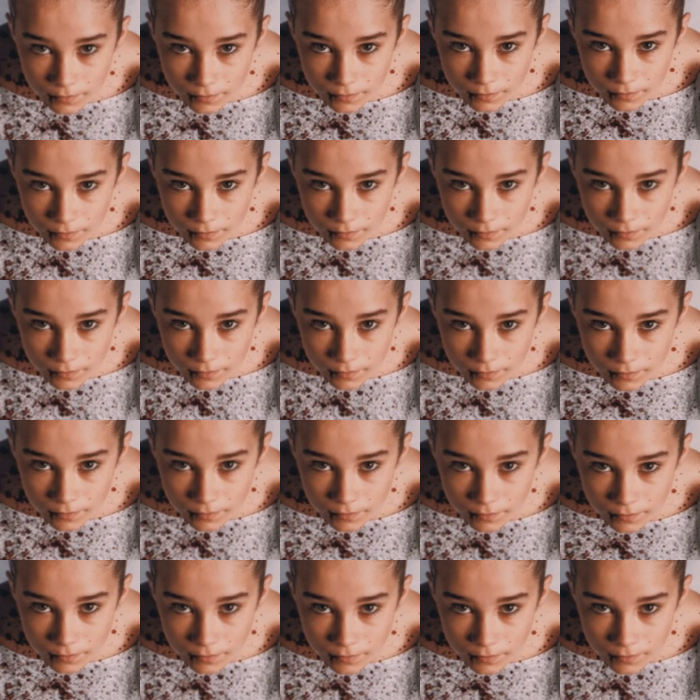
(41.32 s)

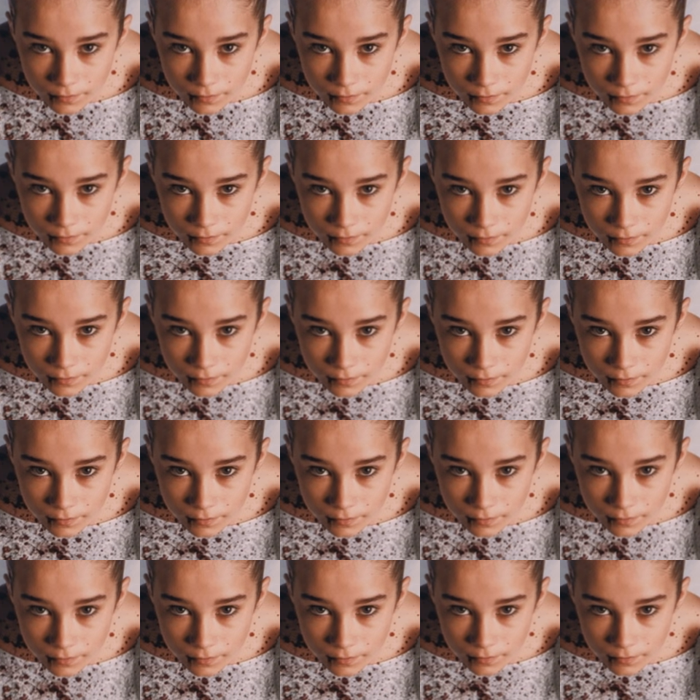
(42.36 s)

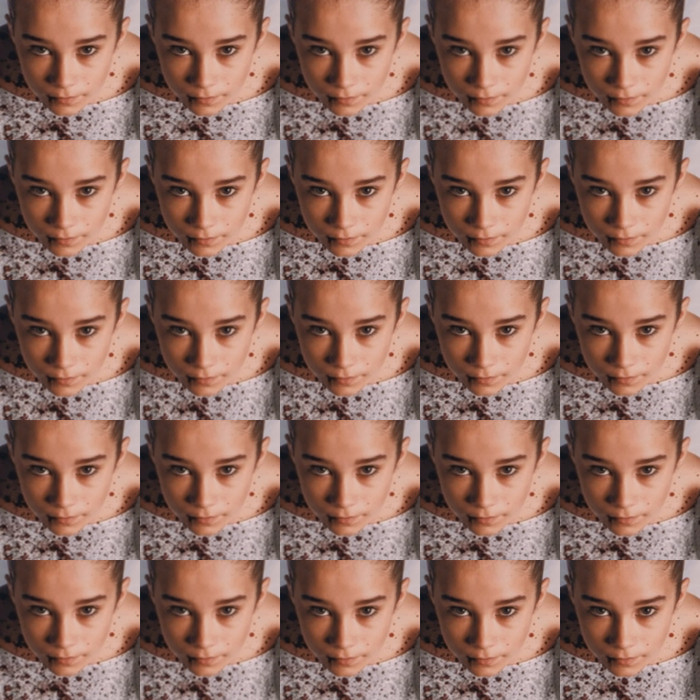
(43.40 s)

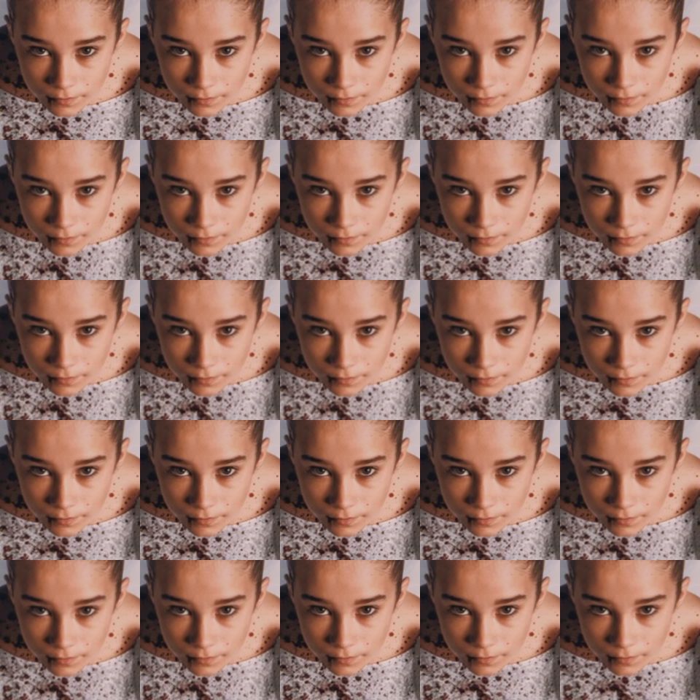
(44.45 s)

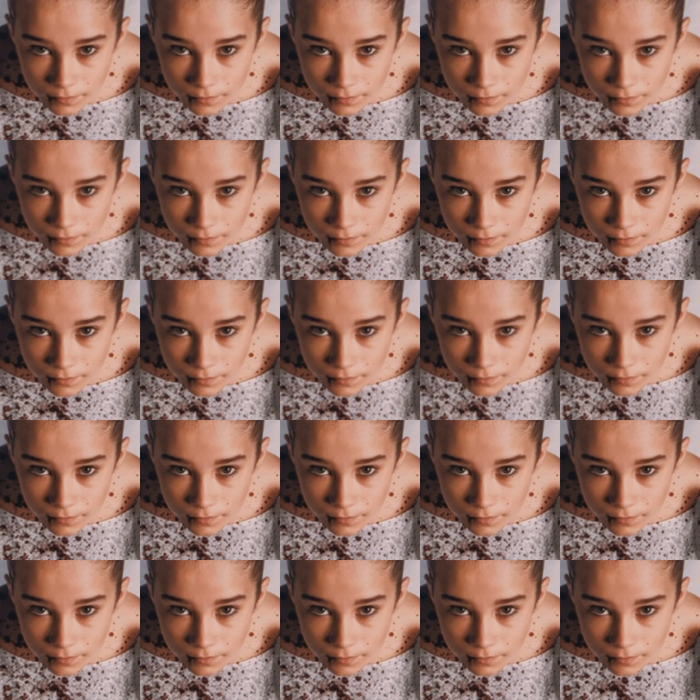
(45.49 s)
No words are spoken by the person on screen.